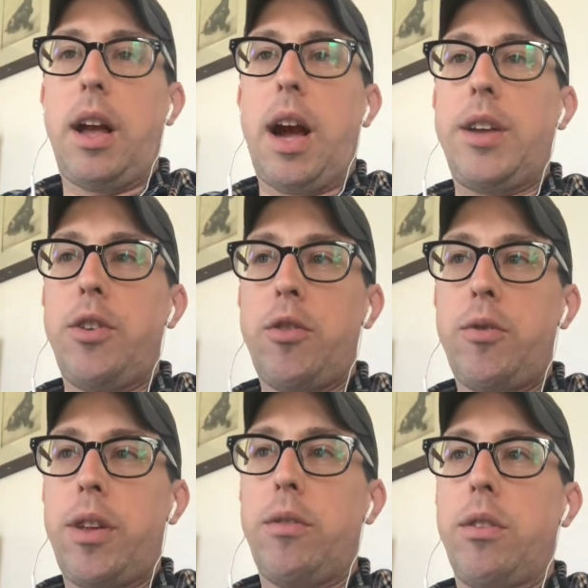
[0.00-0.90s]
I
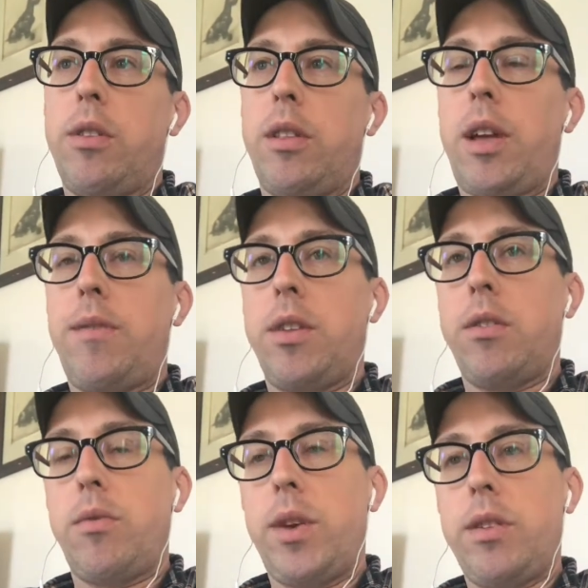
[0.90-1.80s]
know that life gets
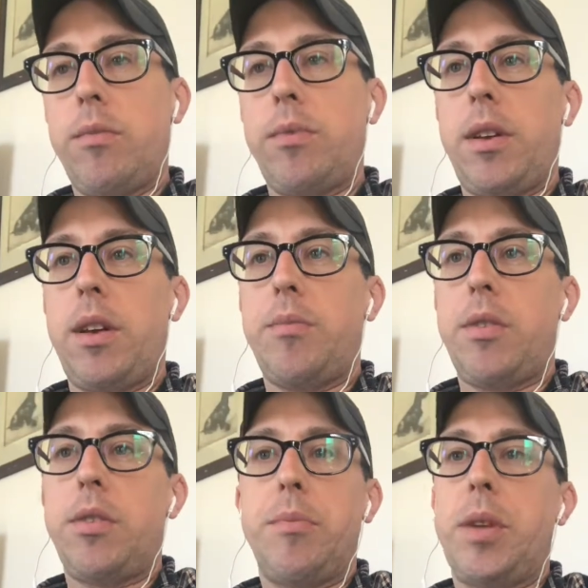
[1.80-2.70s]
in the way sometimes,
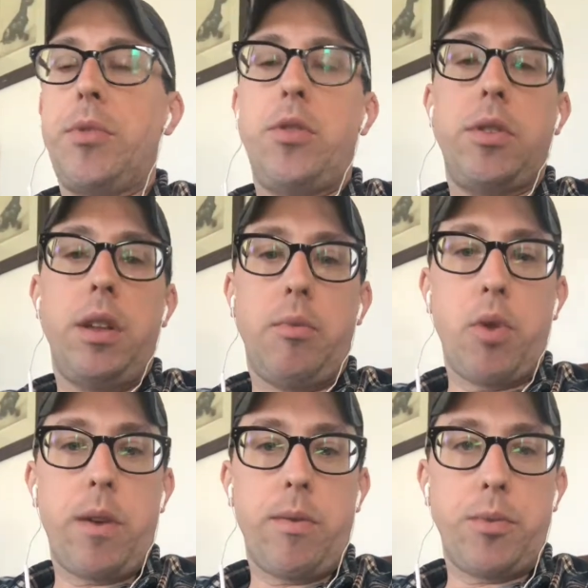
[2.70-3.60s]
and sometimes you just need a
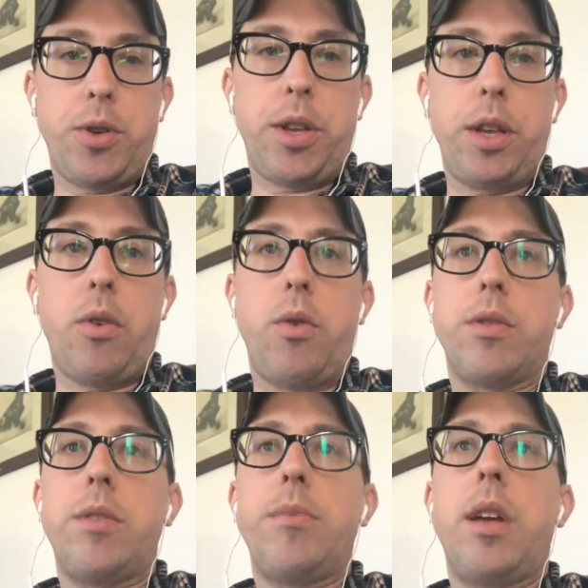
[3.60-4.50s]
break from cooking, or
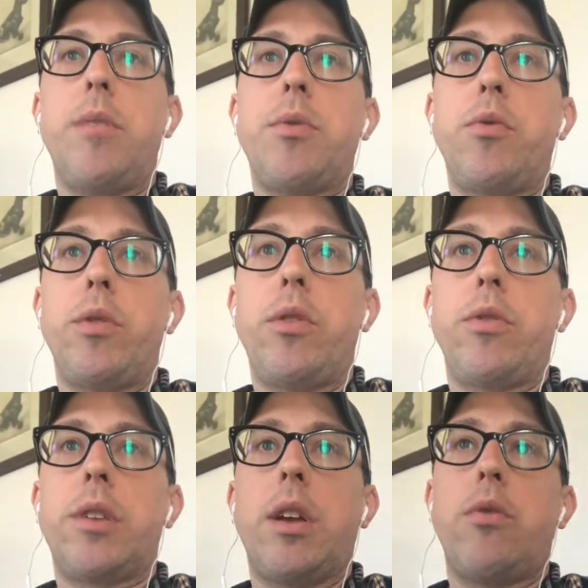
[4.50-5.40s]
sometimes with your
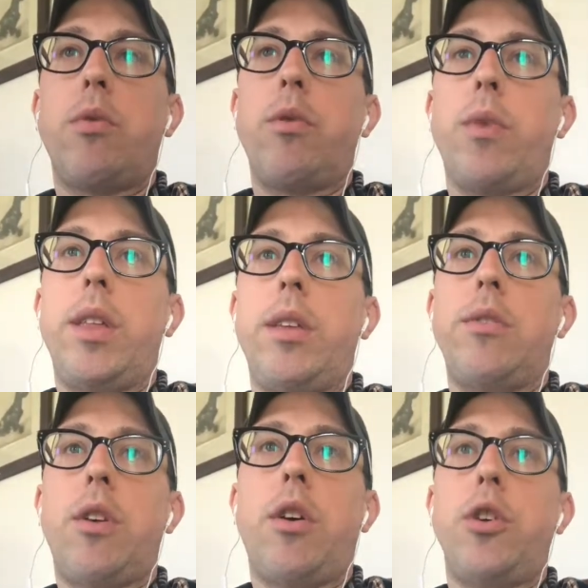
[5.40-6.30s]
schedule, the way
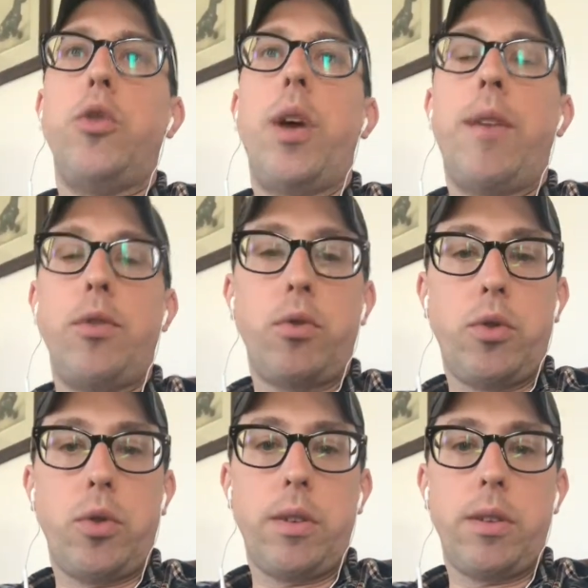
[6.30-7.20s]
things are, you have no
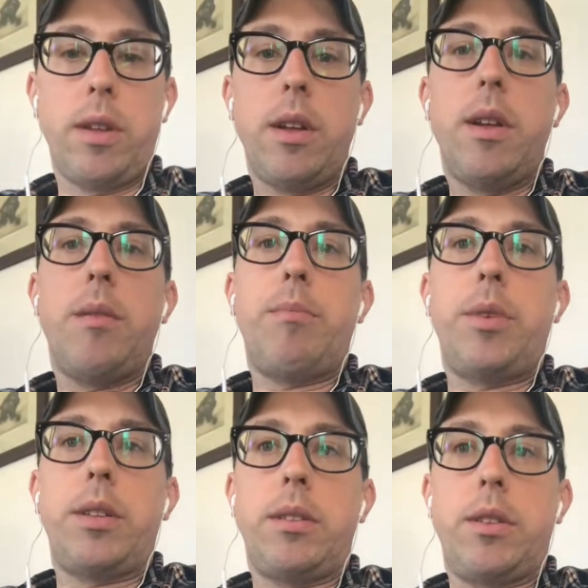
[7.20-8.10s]
choice
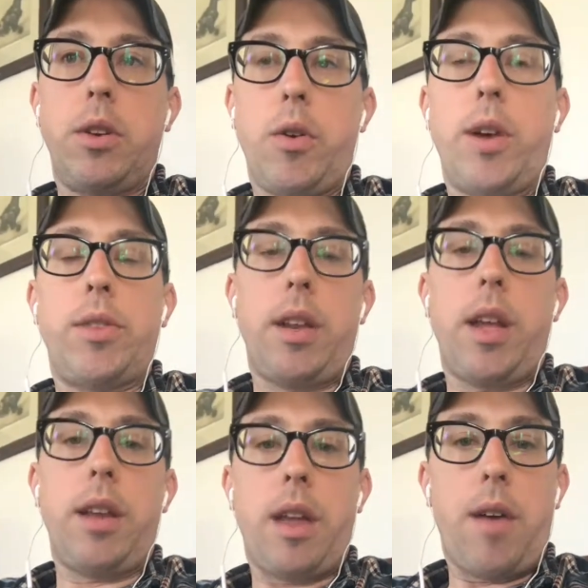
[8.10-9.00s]
but to go out
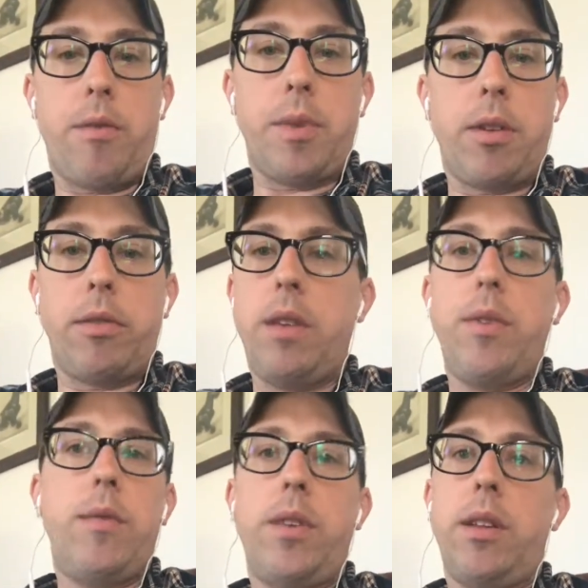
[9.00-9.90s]
today and have a meal,
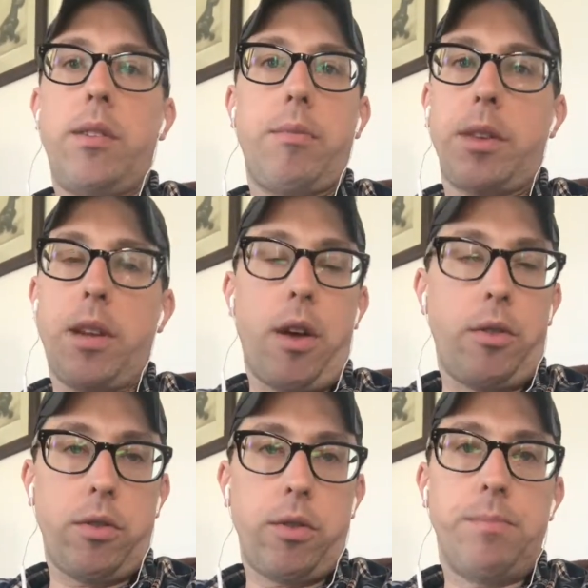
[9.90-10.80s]
even if it is at
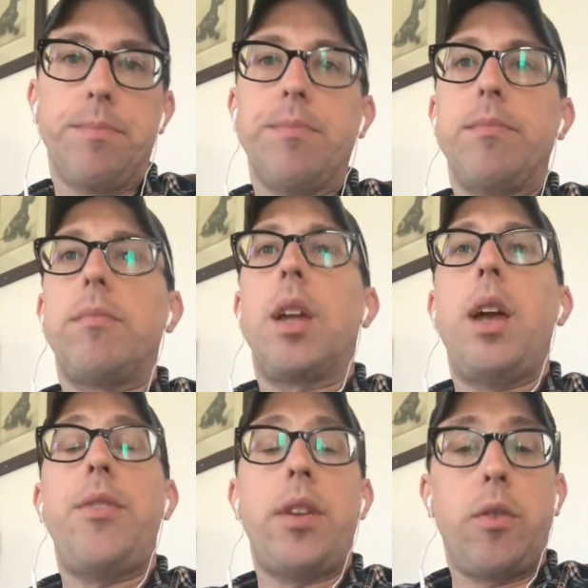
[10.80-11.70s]
McDonald's.
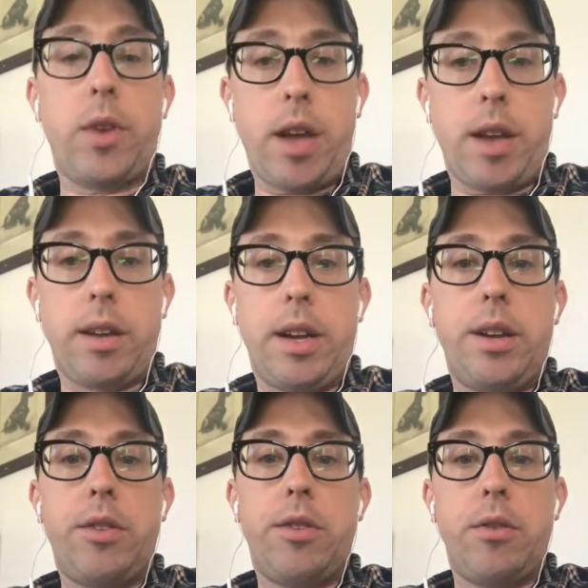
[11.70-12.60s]
And that's okay.
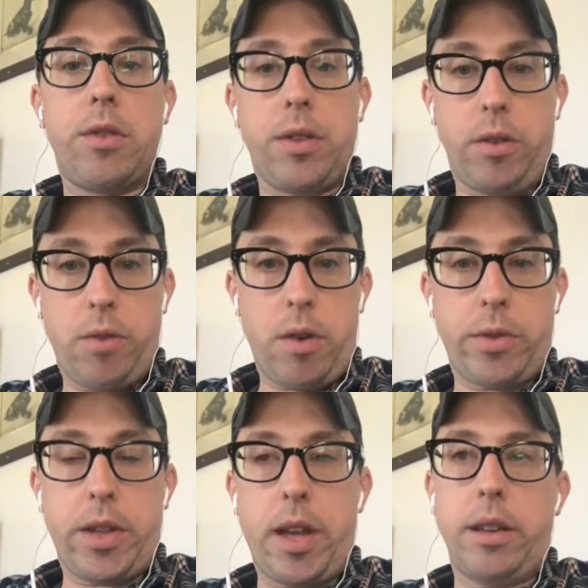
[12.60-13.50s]
There's nothing wrong
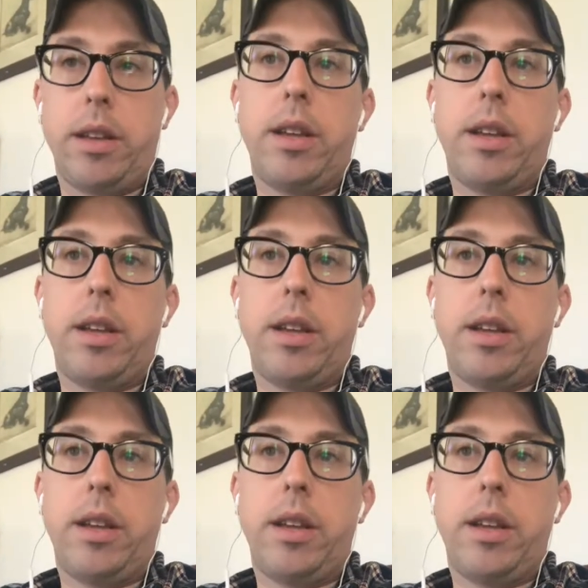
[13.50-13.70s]
with that.